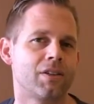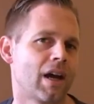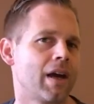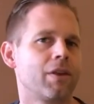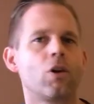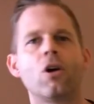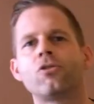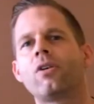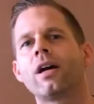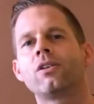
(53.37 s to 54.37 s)
assign the
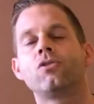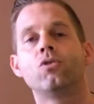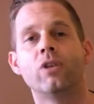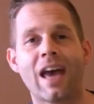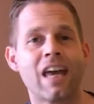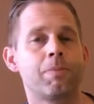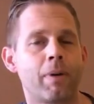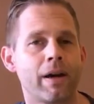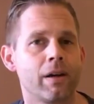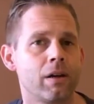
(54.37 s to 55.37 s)
contract to an end
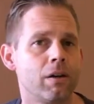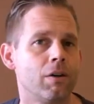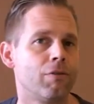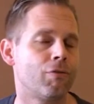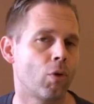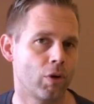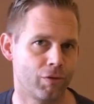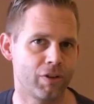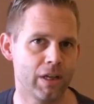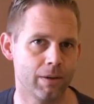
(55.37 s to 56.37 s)
buyer for a
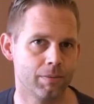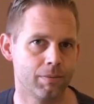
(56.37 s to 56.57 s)
fee.